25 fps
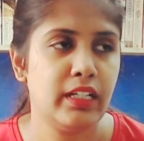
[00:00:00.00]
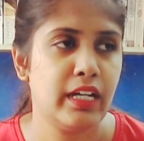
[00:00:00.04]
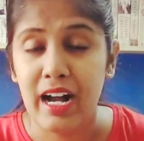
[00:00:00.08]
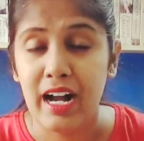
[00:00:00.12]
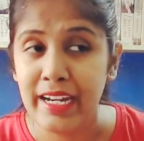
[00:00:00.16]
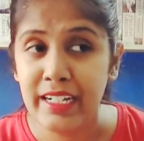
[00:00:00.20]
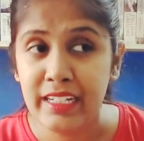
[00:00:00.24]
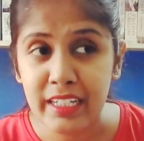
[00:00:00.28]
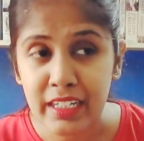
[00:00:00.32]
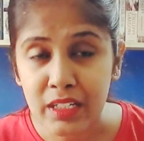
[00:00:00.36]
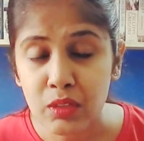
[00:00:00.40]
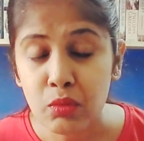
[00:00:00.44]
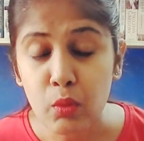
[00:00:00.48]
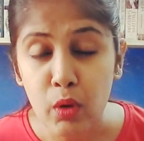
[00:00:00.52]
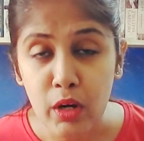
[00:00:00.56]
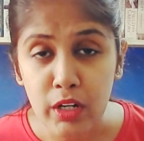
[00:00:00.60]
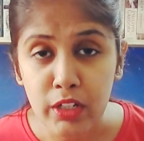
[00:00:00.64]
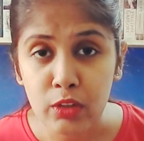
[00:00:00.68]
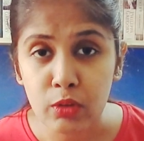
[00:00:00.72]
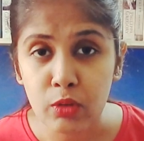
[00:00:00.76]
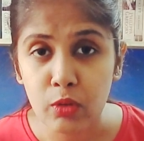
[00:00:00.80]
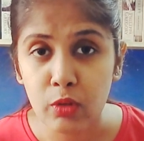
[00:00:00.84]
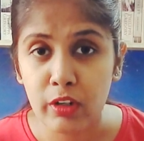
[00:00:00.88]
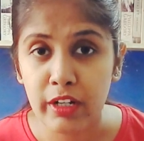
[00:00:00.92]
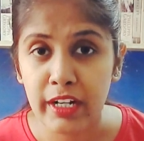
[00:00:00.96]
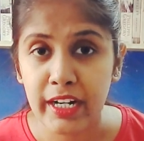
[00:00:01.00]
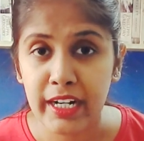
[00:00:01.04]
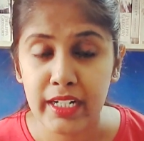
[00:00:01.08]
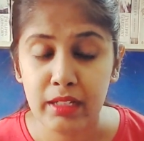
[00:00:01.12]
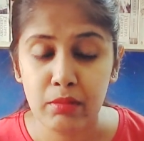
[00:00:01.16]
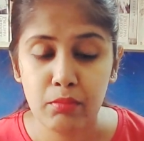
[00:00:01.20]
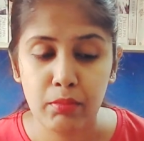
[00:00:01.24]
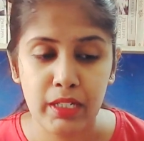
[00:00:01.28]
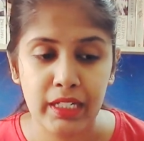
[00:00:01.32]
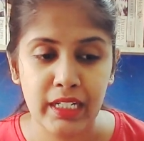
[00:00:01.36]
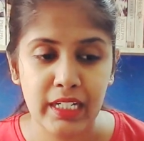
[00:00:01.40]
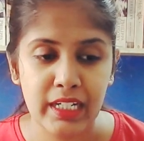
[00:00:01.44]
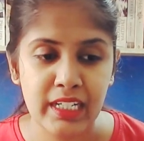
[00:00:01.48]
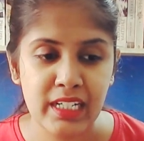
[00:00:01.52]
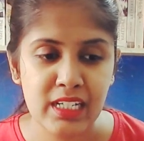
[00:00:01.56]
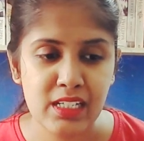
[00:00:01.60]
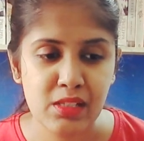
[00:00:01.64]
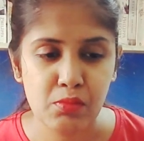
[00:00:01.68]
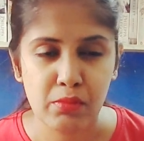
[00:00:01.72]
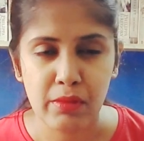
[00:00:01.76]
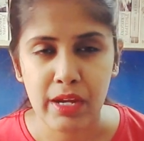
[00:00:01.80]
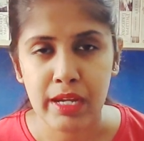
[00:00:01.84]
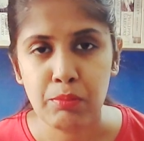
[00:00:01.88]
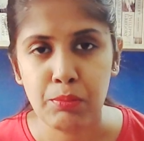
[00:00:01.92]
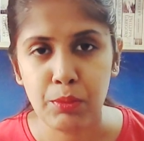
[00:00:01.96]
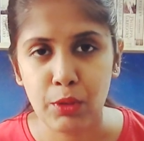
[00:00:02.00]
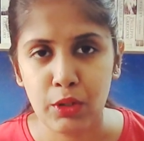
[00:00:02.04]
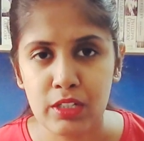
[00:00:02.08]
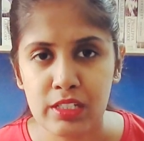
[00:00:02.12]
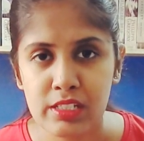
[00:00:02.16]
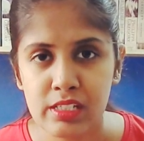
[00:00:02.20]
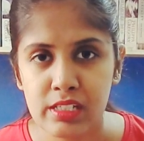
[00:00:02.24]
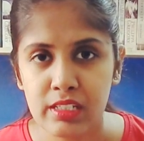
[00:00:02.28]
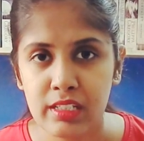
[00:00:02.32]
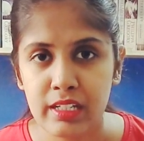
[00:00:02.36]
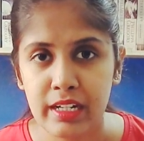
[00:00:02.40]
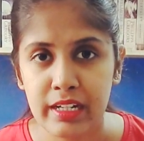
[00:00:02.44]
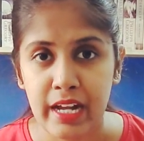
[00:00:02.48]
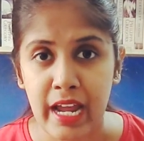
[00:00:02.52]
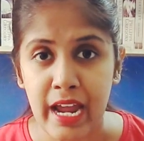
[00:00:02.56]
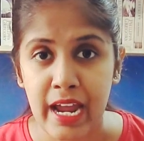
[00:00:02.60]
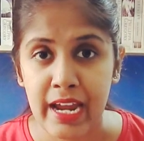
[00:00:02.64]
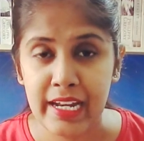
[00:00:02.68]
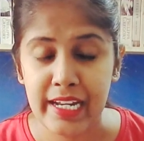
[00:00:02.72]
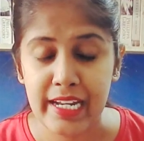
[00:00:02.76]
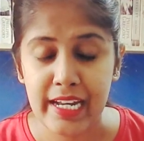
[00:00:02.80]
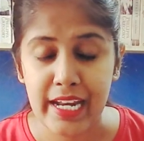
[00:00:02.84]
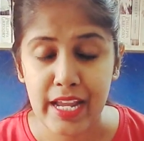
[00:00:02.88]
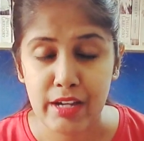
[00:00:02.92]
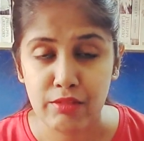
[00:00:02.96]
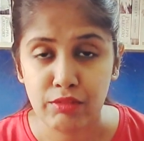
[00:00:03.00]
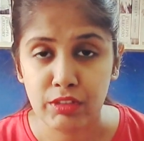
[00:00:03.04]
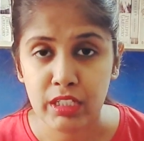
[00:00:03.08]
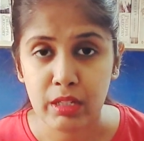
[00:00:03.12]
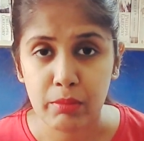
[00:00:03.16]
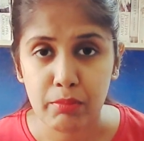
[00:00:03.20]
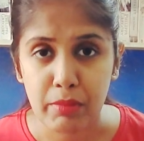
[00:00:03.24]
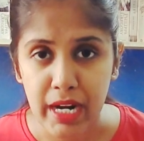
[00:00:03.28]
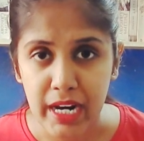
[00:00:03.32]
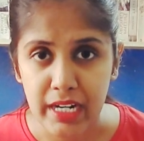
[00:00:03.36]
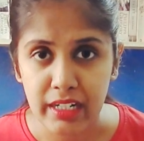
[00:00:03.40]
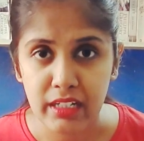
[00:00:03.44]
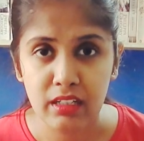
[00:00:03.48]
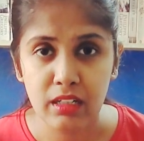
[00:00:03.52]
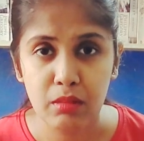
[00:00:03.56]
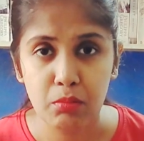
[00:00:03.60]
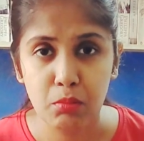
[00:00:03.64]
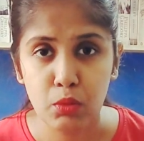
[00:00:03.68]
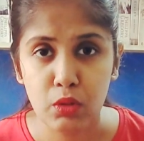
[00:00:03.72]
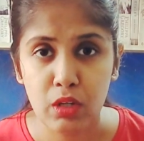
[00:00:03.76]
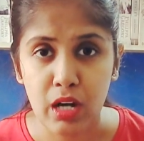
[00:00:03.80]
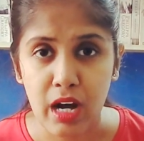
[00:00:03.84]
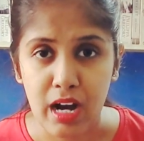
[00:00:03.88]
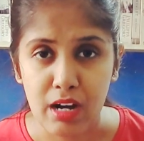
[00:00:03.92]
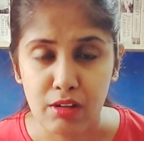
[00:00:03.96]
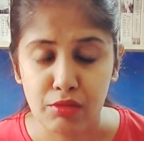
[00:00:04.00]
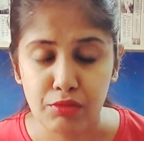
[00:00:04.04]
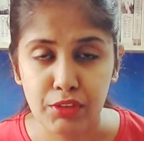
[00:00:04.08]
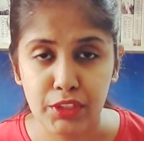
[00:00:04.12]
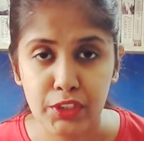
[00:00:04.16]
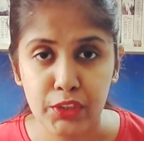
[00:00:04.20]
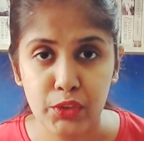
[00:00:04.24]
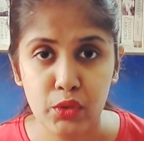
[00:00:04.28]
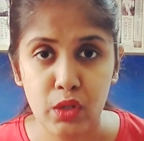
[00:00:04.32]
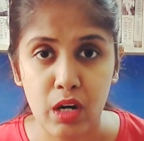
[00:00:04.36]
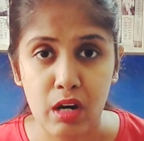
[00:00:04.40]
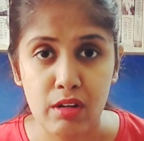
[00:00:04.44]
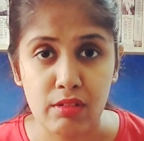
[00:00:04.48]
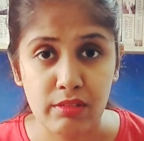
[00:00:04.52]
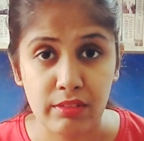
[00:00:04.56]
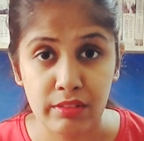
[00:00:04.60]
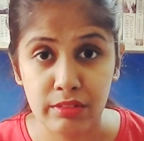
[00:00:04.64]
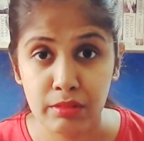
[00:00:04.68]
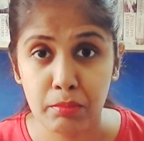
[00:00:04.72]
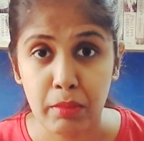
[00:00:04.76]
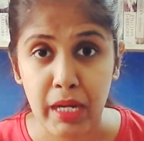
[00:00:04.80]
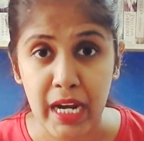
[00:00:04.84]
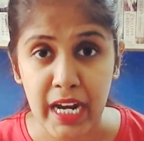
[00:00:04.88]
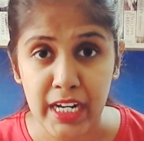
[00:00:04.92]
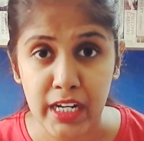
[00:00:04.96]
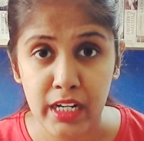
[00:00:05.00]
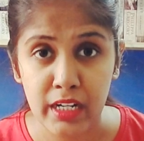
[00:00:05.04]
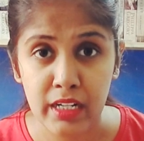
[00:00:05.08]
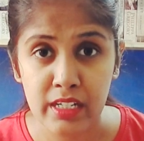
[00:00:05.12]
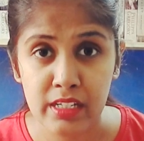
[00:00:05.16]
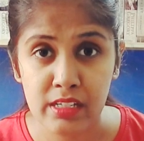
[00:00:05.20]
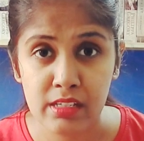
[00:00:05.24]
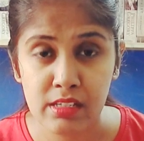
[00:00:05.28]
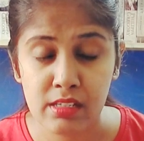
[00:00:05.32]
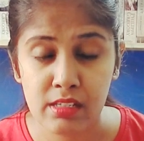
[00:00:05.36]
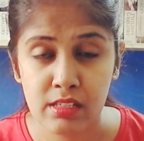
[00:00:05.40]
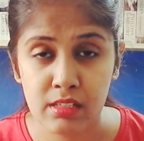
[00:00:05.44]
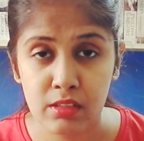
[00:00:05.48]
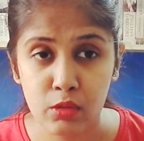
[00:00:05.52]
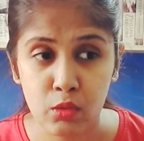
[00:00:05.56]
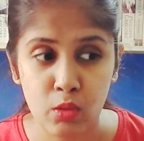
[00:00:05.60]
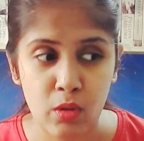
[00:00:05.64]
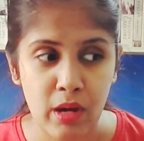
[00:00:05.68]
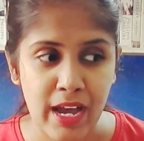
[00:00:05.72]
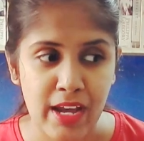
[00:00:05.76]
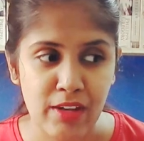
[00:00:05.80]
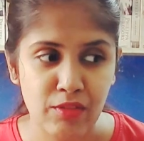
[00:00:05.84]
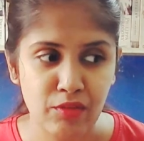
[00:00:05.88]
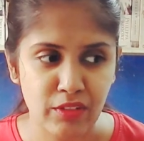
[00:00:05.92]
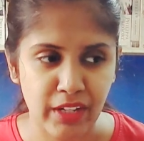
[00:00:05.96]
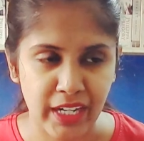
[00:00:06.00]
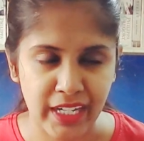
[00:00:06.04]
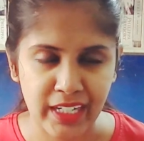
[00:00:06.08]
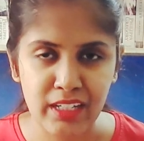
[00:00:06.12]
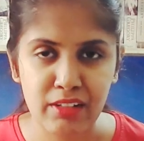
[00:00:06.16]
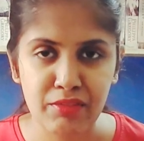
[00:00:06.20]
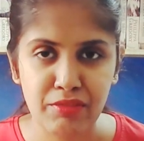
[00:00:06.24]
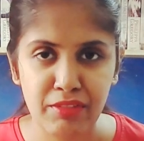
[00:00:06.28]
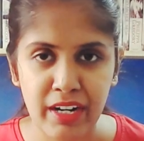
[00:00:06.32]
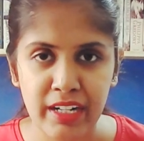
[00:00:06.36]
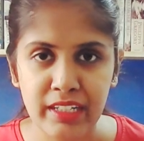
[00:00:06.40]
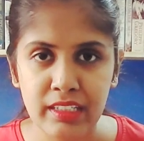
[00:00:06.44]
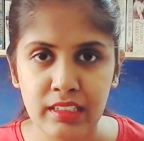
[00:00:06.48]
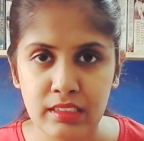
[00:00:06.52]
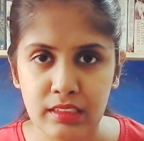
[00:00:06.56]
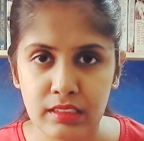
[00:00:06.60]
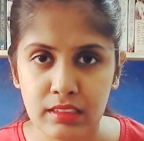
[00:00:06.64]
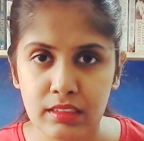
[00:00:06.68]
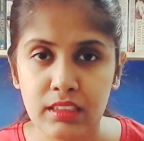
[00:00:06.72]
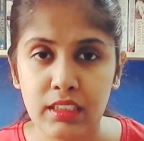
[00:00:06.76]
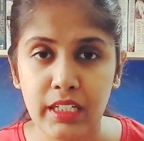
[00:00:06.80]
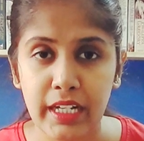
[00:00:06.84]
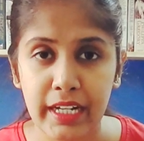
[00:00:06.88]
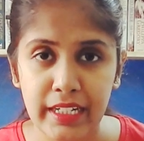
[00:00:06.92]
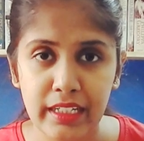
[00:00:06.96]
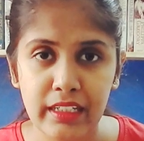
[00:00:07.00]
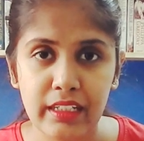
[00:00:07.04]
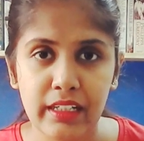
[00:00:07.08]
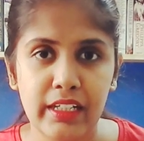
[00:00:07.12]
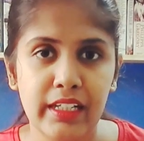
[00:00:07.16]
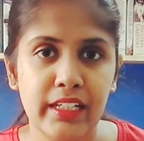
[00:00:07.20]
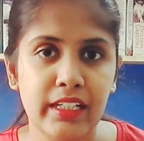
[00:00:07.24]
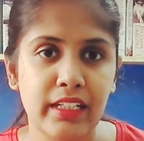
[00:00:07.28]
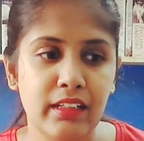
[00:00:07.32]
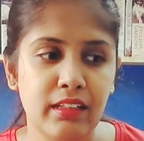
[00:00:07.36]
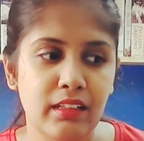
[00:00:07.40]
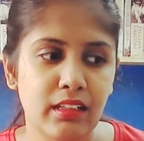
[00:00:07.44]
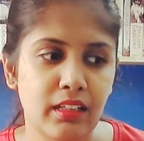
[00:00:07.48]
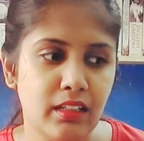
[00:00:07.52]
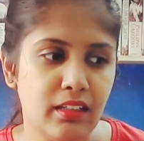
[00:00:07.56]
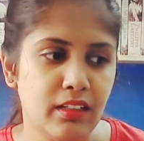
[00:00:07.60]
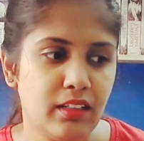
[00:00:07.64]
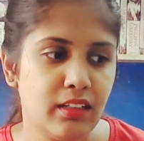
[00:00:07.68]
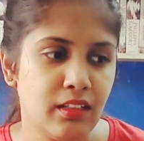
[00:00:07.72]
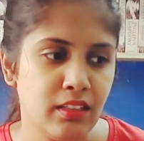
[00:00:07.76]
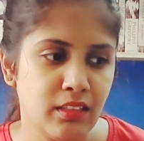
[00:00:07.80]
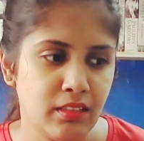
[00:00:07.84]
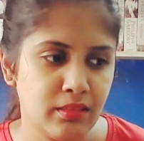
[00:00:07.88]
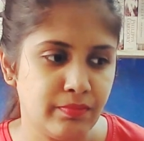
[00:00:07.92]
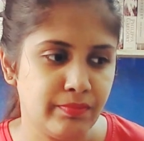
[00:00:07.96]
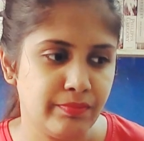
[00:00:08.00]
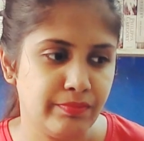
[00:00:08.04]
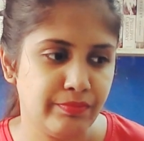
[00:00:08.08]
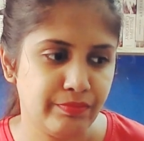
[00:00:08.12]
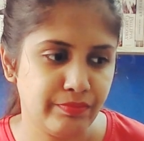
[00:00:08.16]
I didn't want to go ahead, but it is my policy that I never abandon a book halfway through, however bad it is, though I've rectified it in the